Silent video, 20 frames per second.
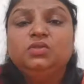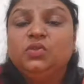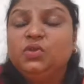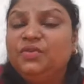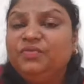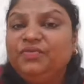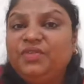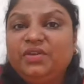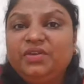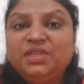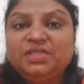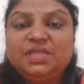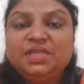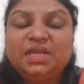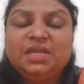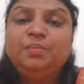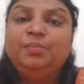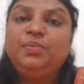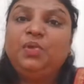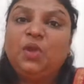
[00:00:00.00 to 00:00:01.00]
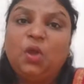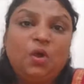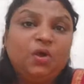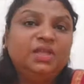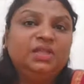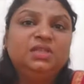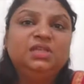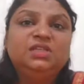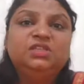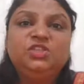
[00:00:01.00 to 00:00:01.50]
So if there is any
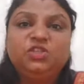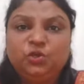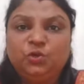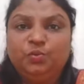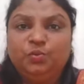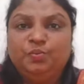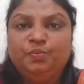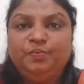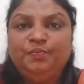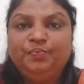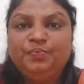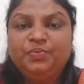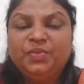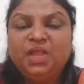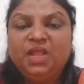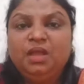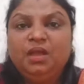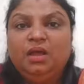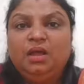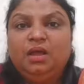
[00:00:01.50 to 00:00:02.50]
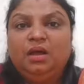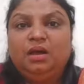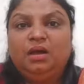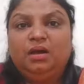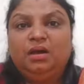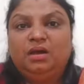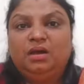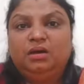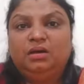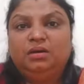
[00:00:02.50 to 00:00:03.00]
block in the tube,
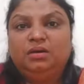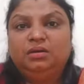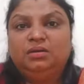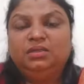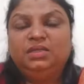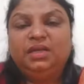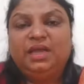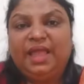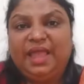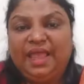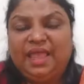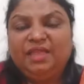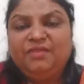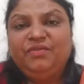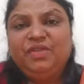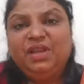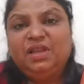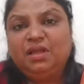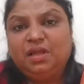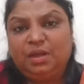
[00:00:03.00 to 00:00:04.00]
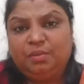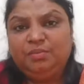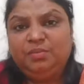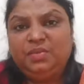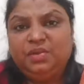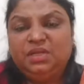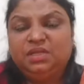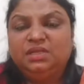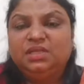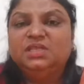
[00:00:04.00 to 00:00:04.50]
the egg will
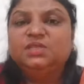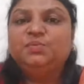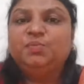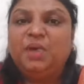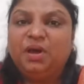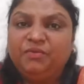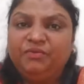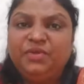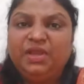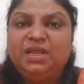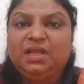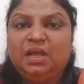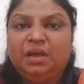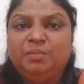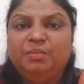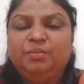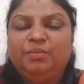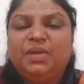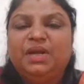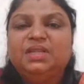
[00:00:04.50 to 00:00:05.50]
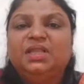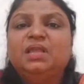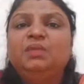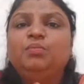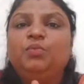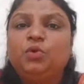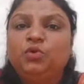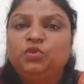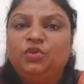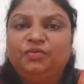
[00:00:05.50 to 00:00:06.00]
come, the sperm will come, but
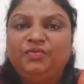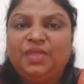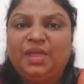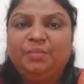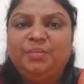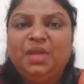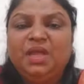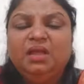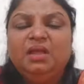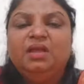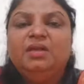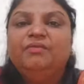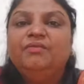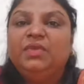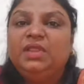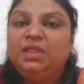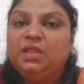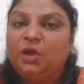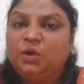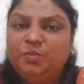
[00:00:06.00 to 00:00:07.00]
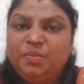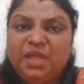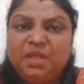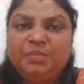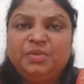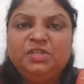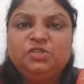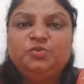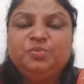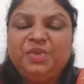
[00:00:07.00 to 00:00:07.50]
then both of them will not
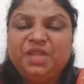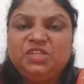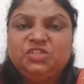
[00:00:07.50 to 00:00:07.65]
be able to